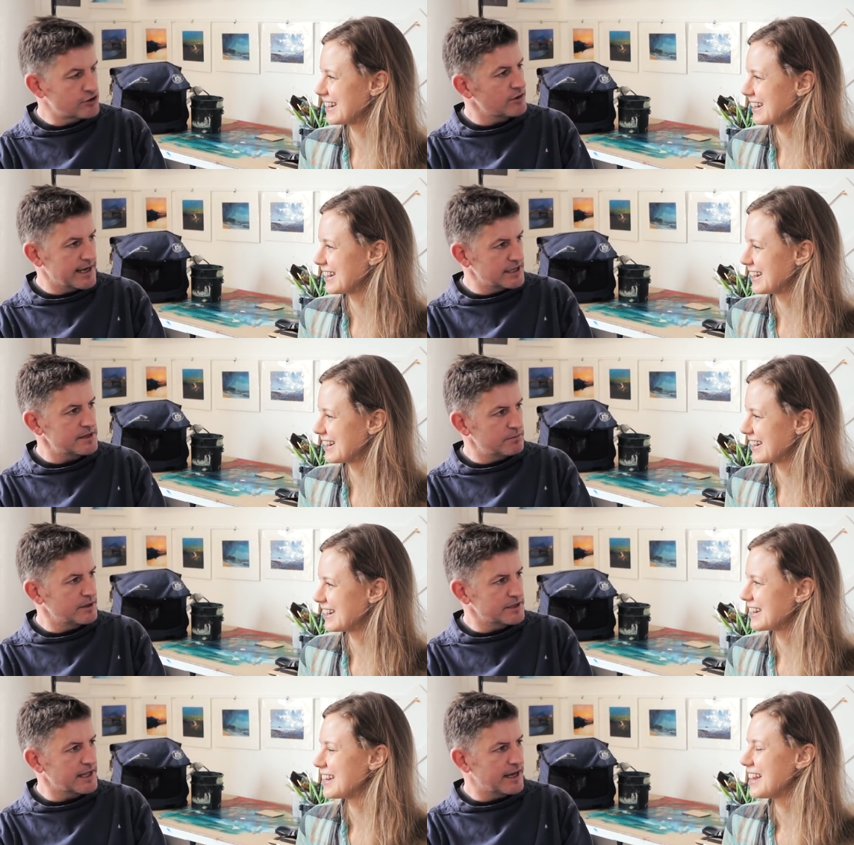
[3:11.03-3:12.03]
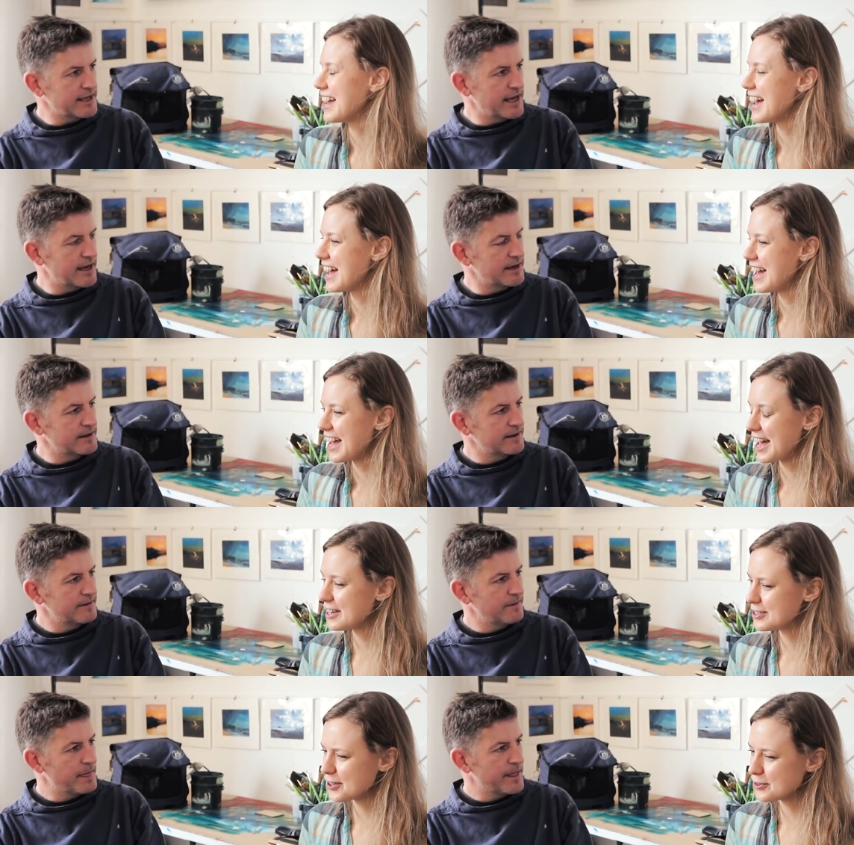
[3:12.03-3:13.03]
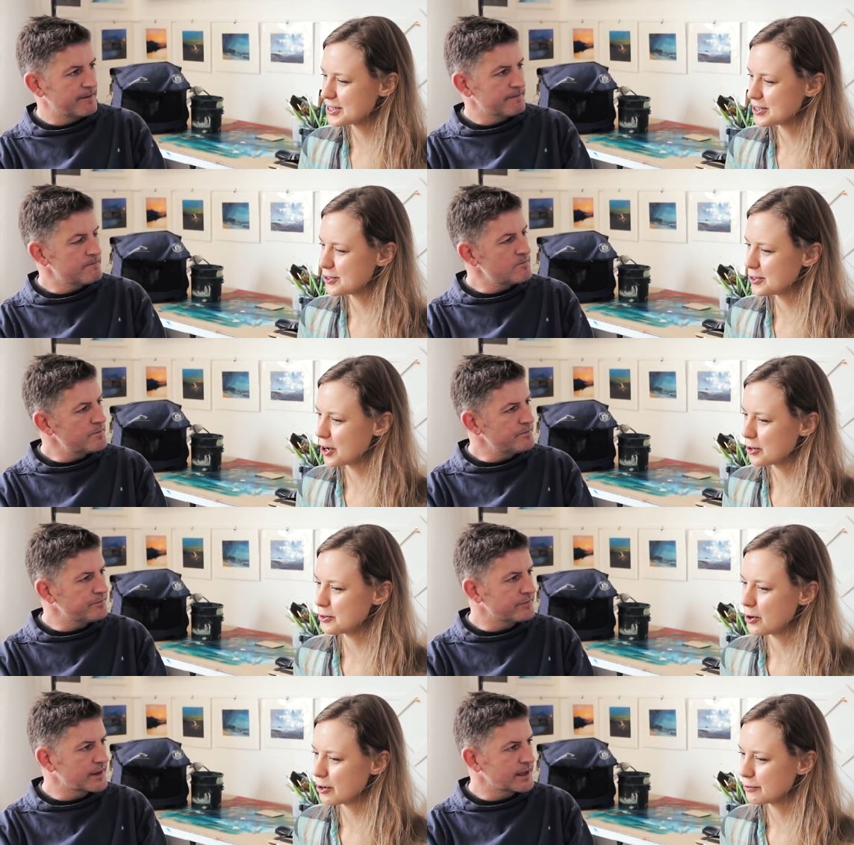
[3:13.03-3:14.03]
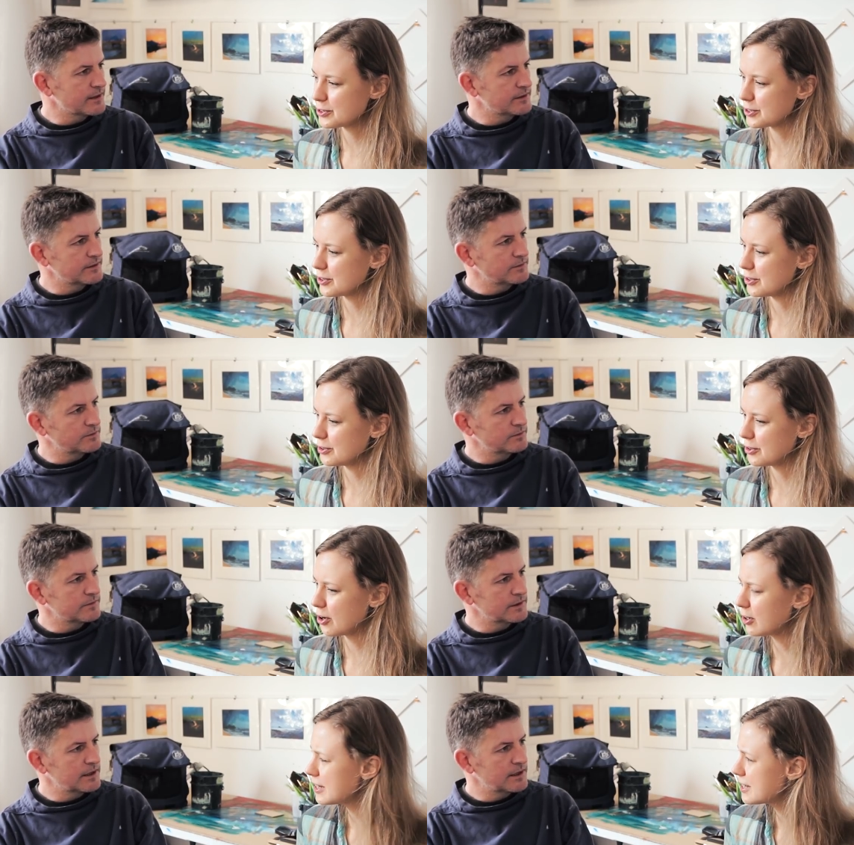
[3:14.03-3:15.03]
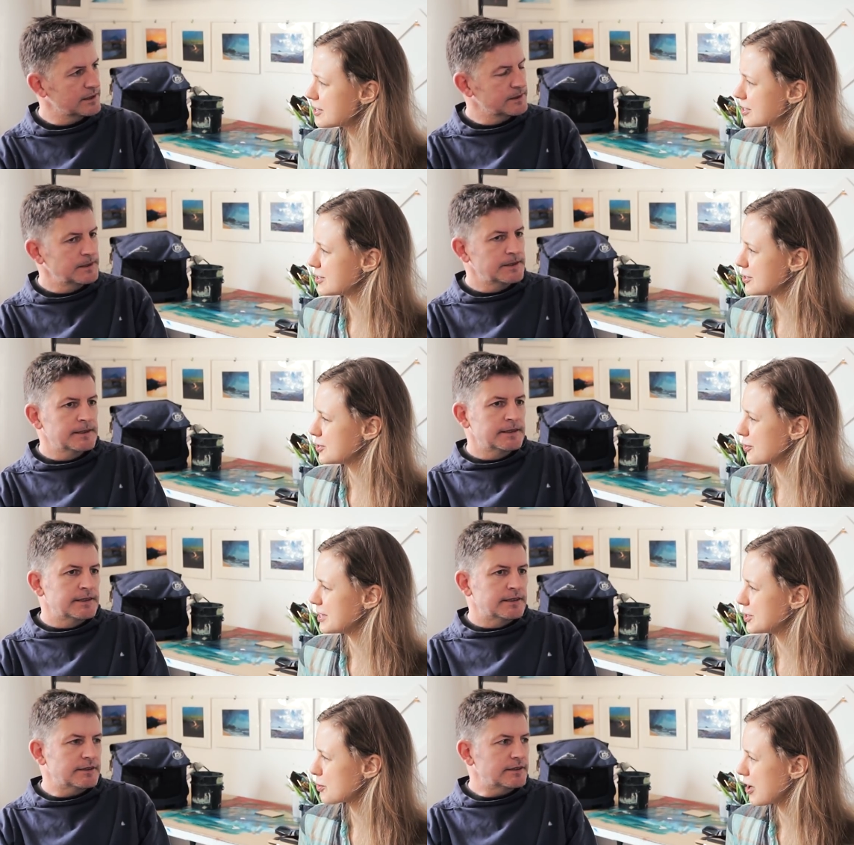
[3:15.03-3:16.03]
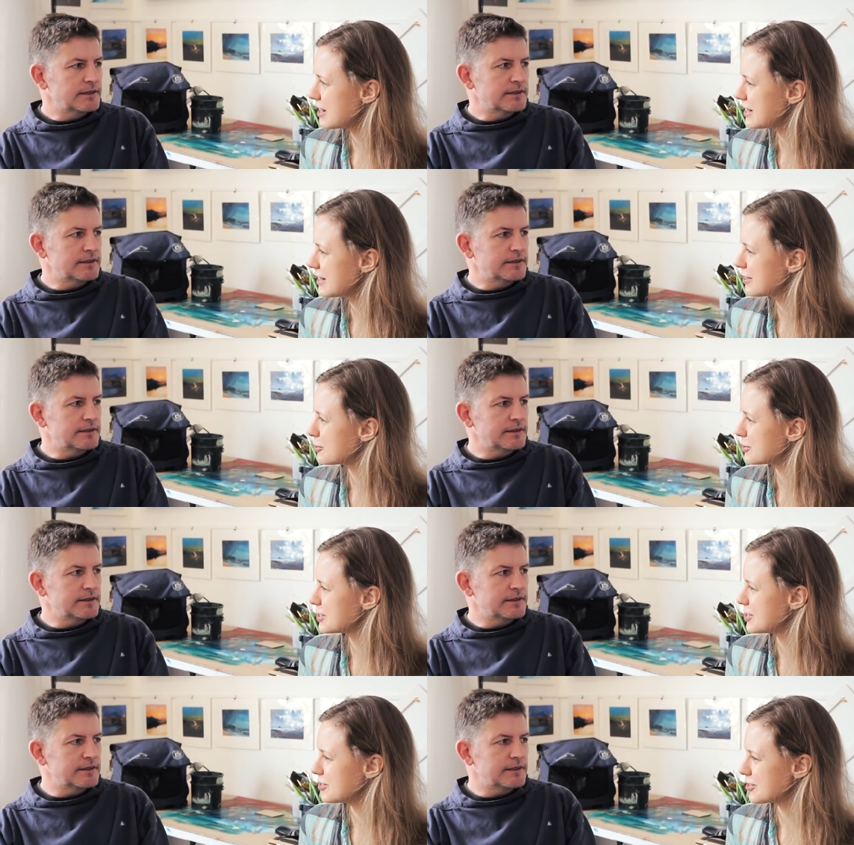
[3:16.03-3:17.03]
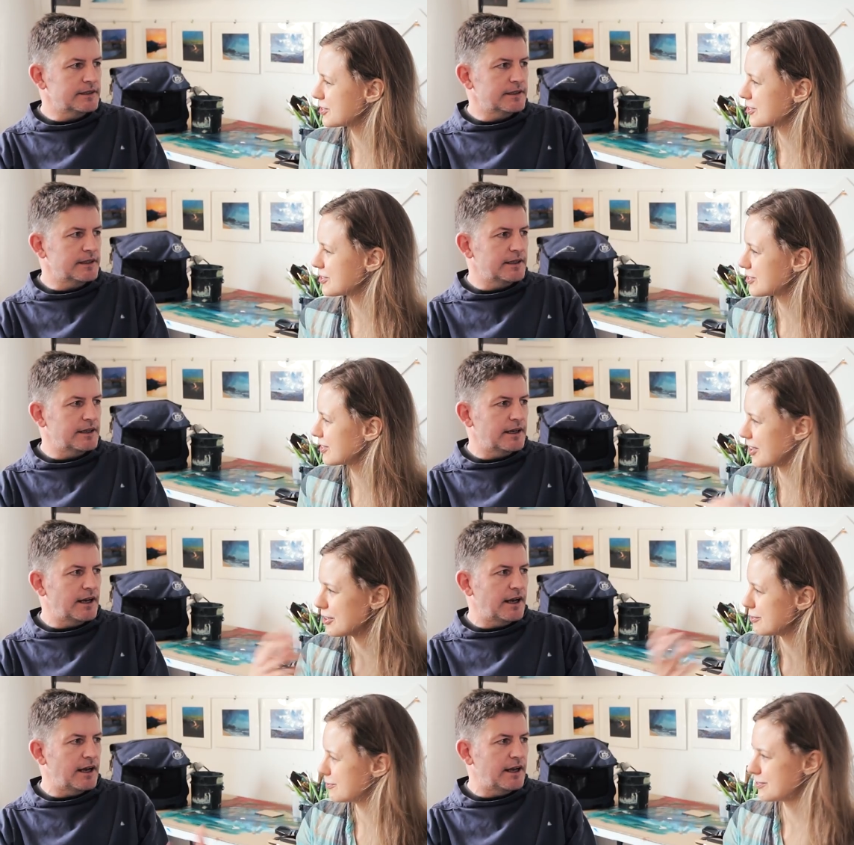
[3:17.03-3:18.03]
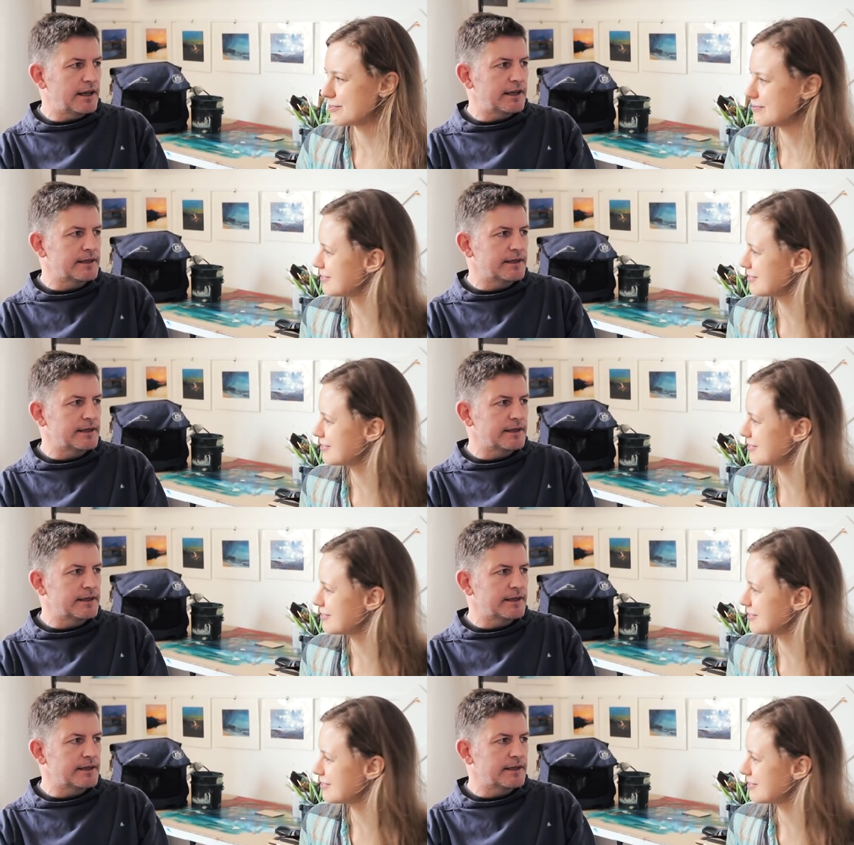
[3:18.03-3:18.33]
Speaker 1: literally as simple as that, yeah.
Speaker 2: And so, did you go off to college? Did you do any training, or did you just kind of